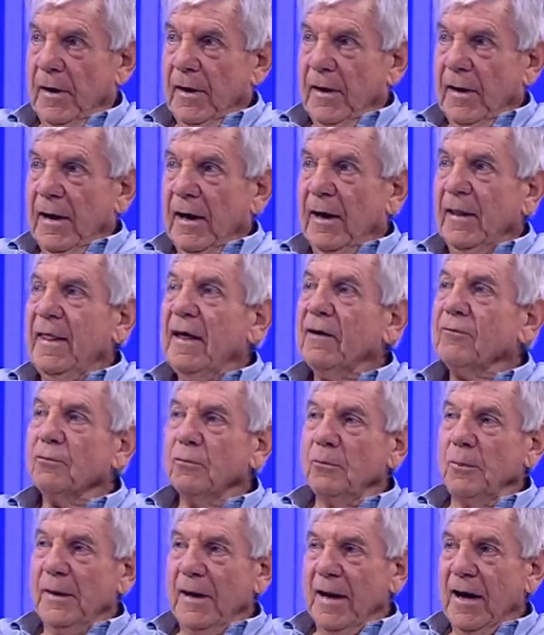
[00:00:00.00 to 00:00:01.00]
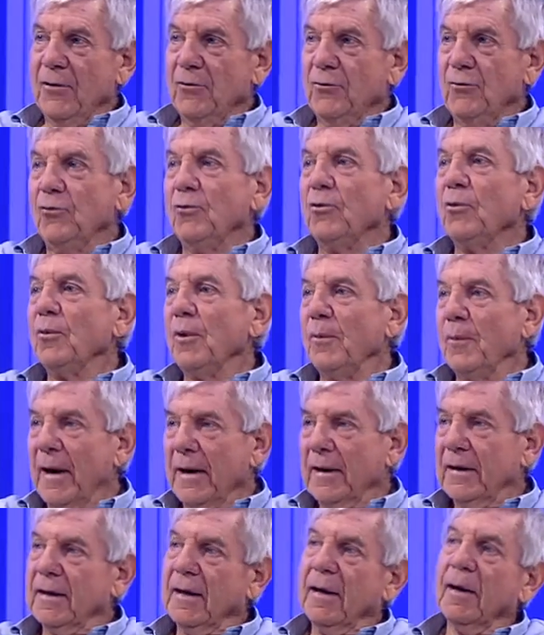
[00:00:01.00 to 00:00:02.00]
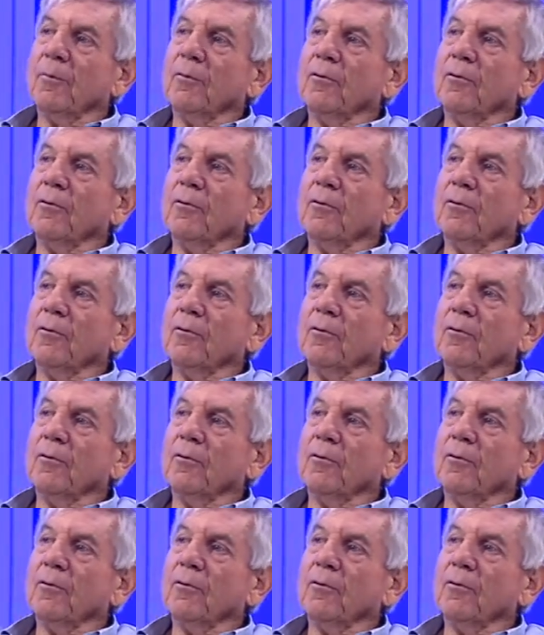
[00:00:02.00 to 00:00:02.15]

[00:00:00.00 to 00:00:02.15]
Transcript: Yeah. And that's what we don't do. We well, make it